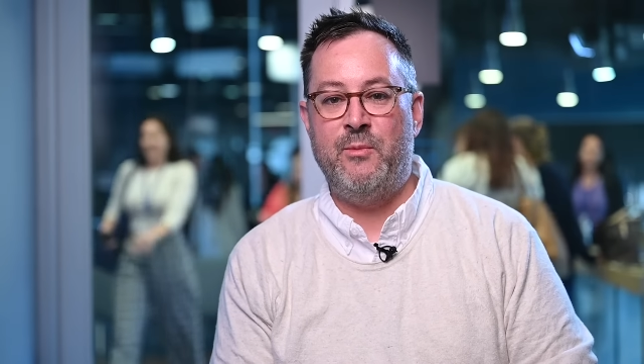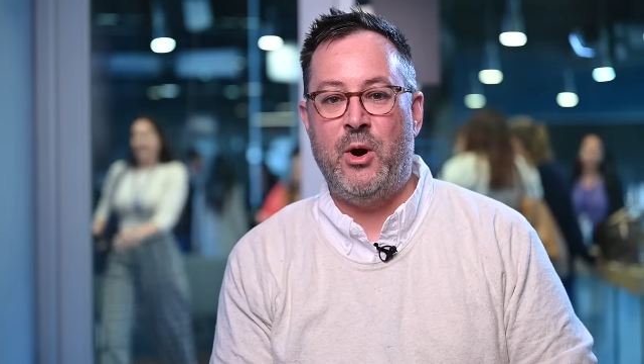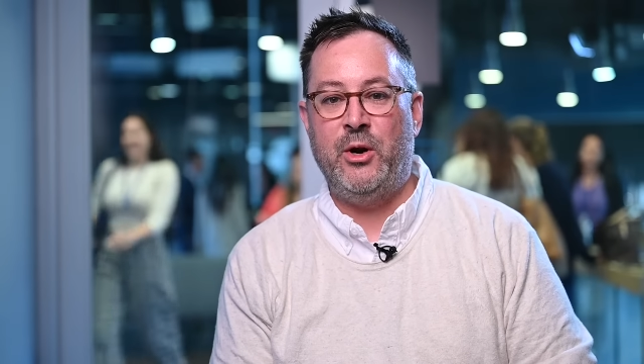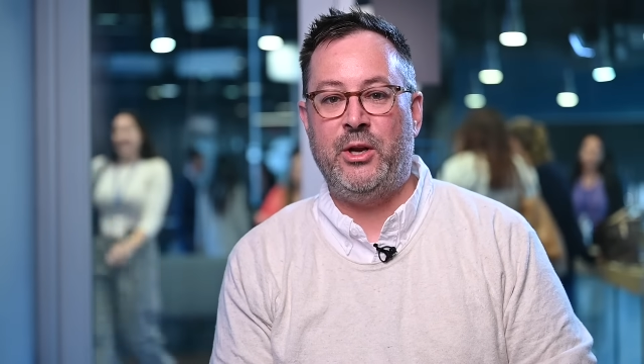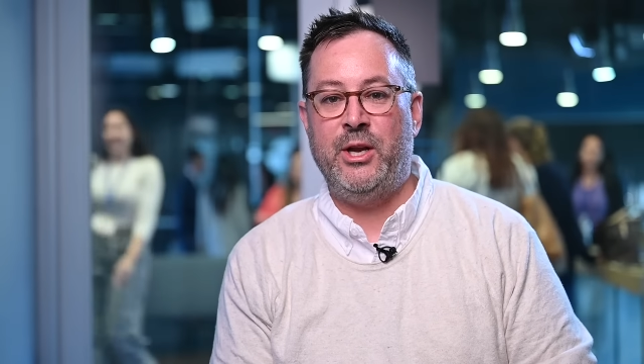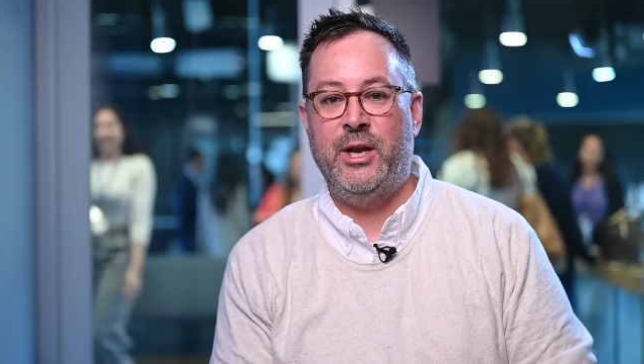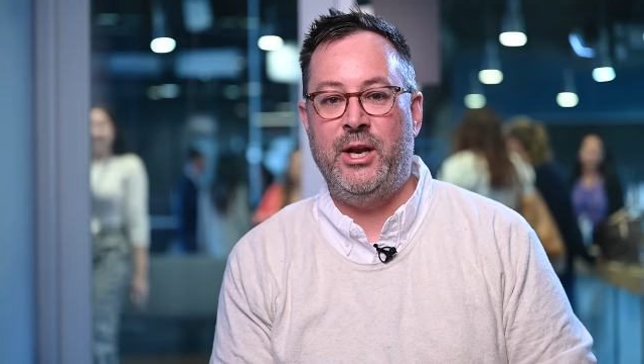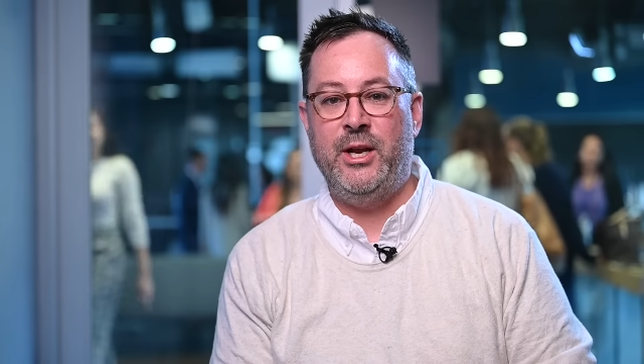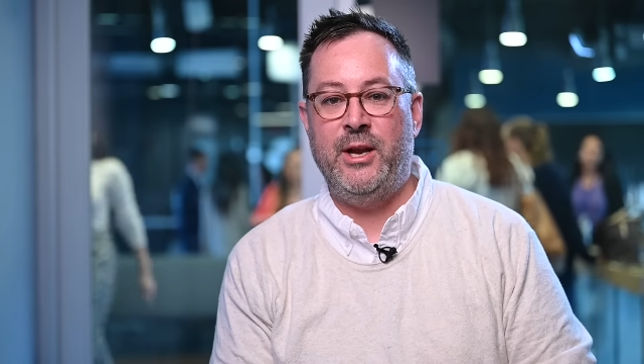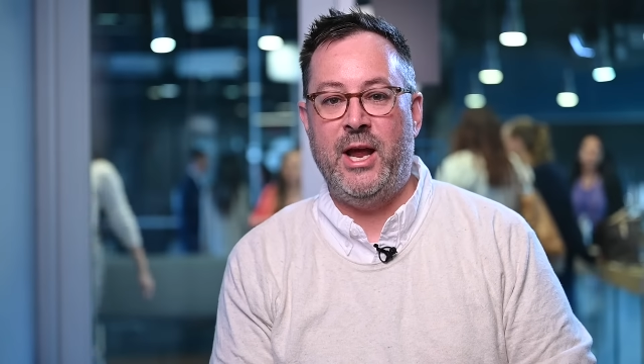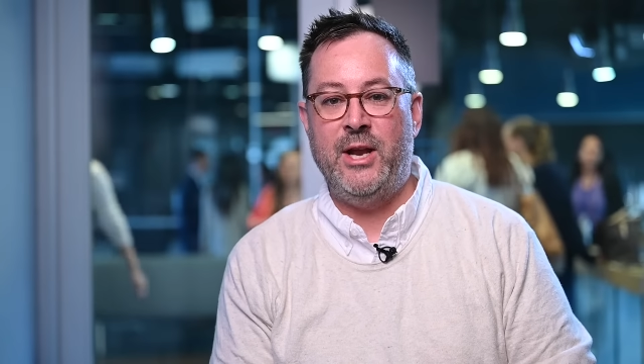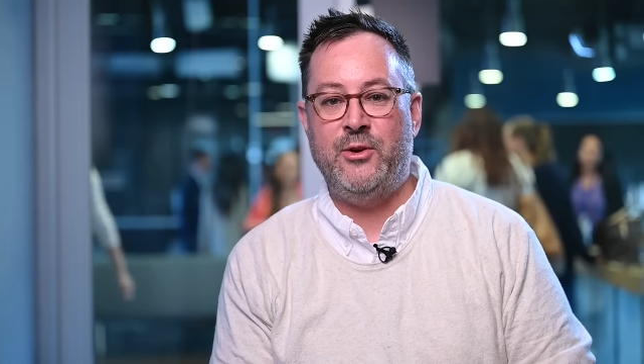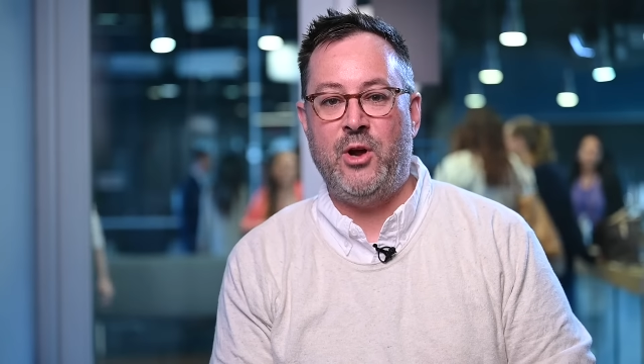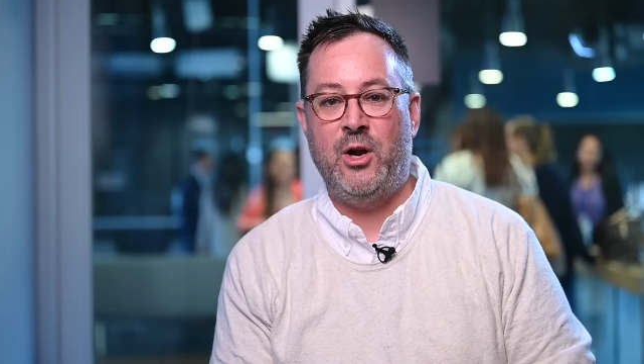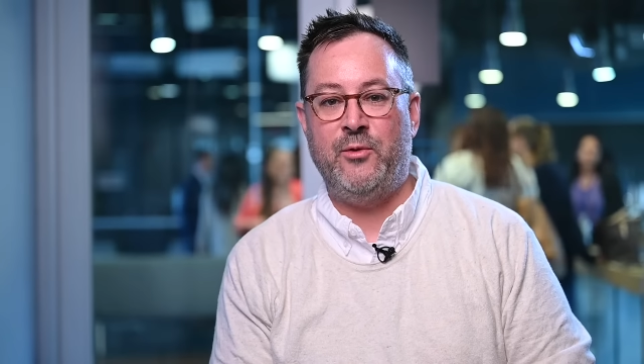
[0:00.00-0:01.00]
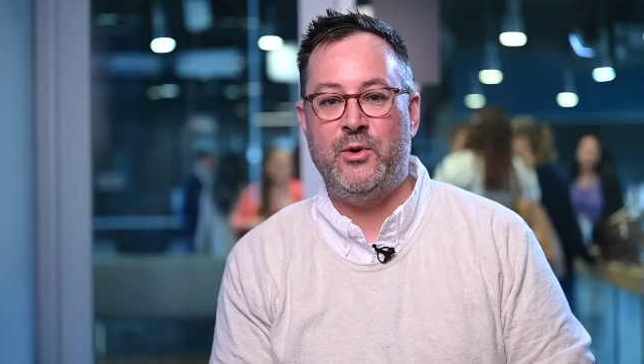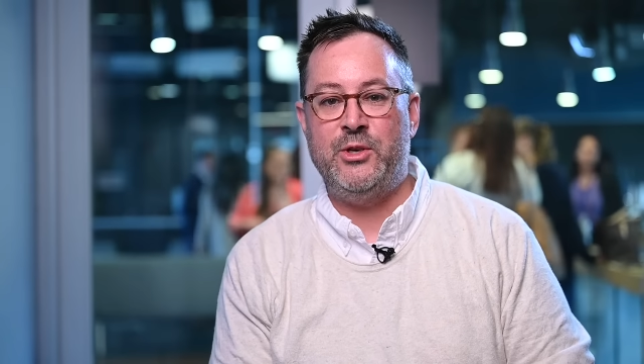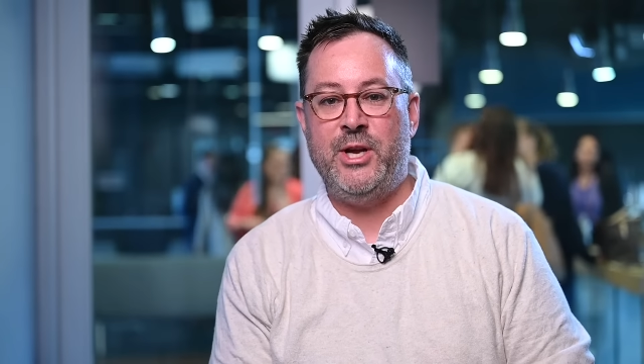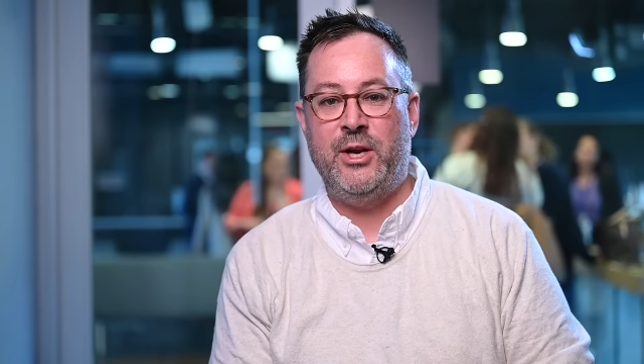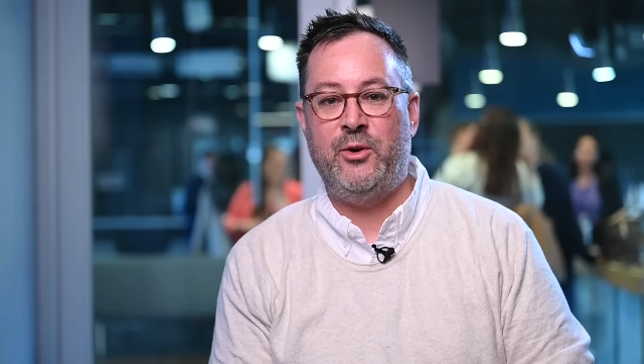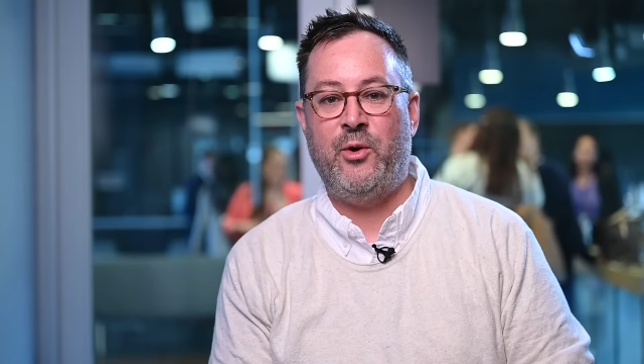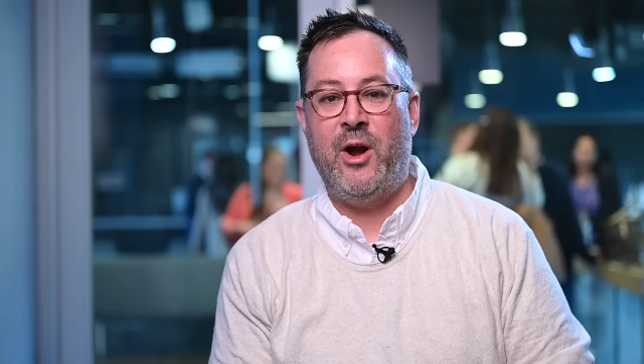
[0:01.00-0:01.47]
Marketing at Dogfish
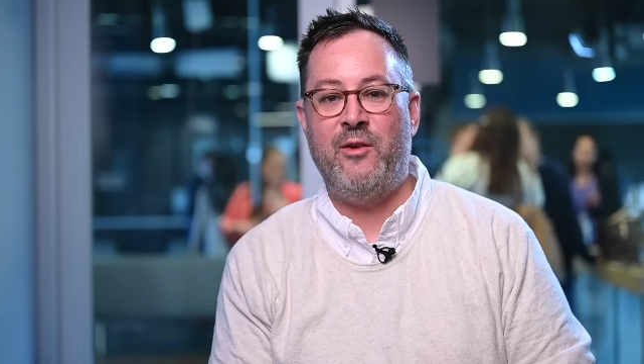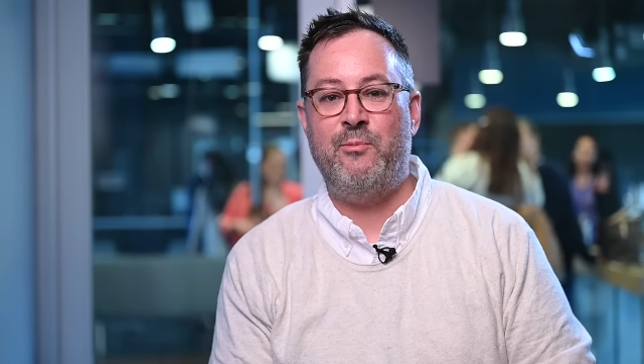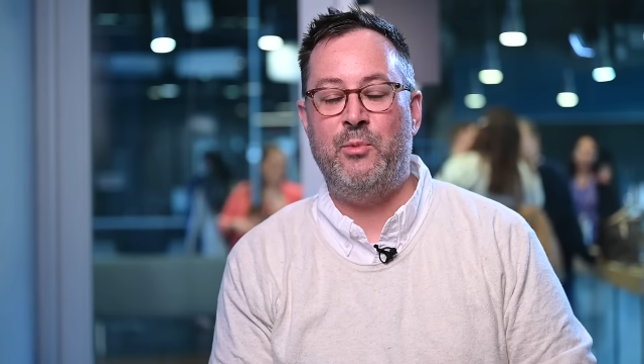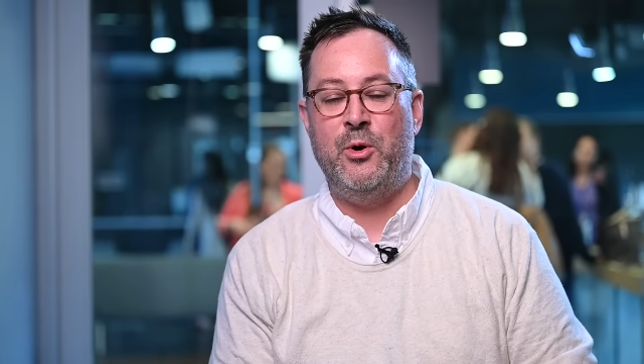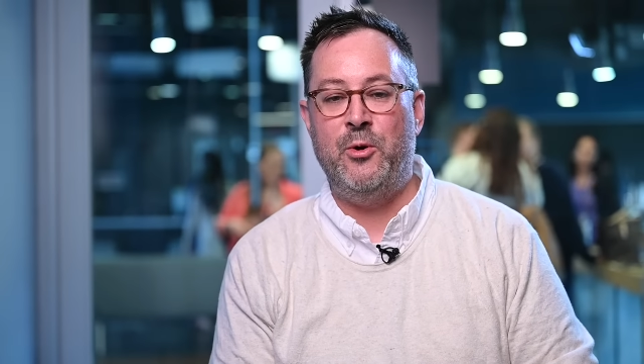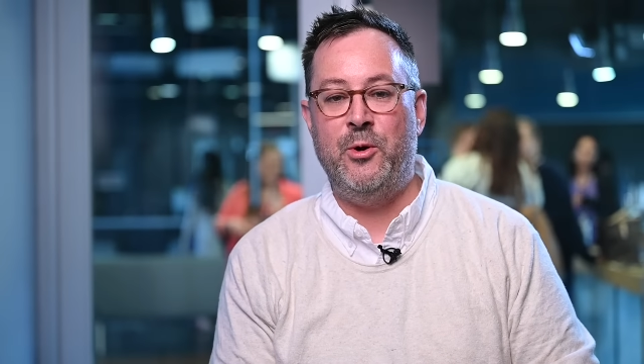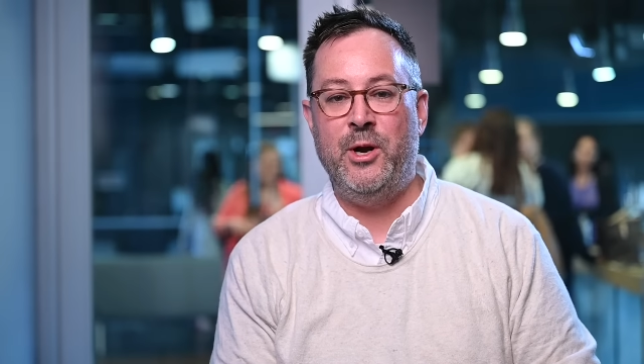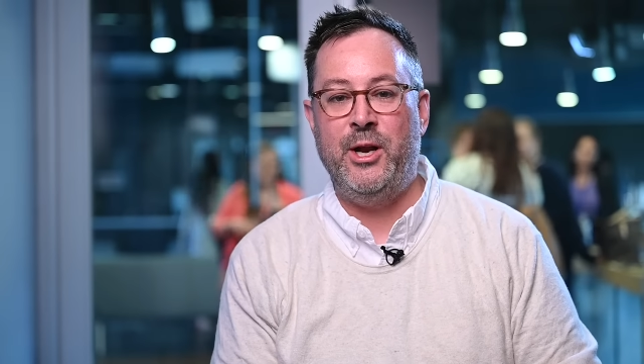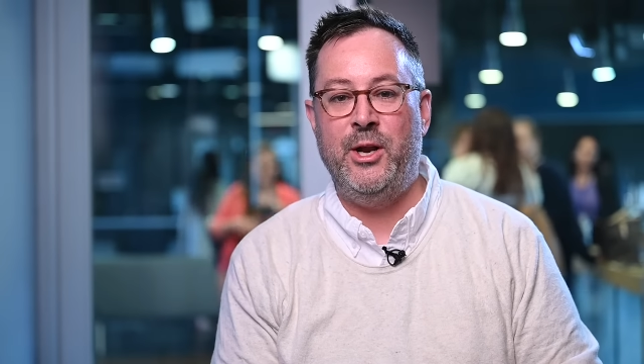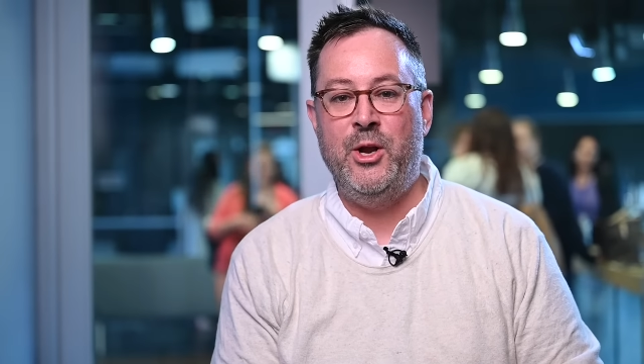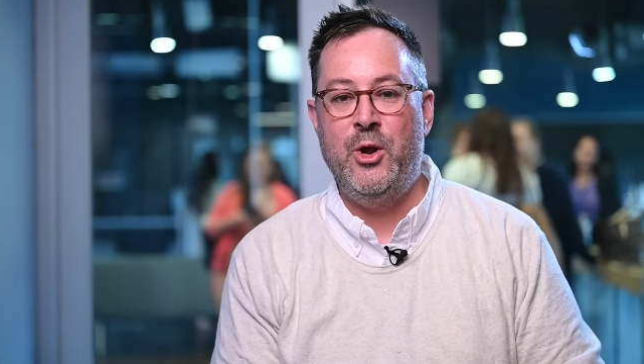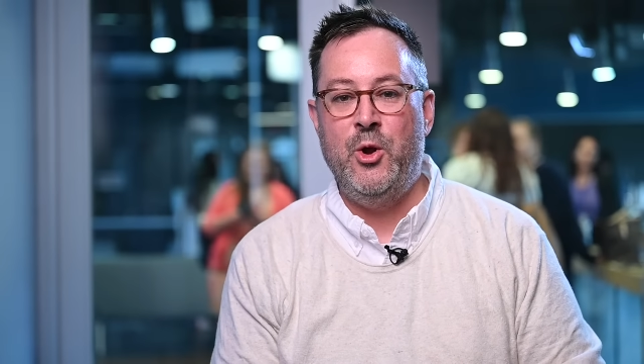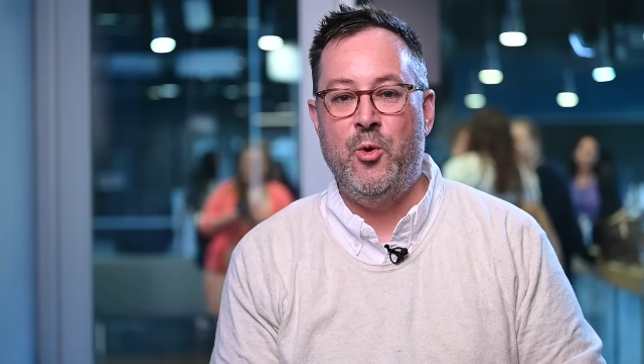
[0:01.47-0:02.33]
Head Craft Brewery.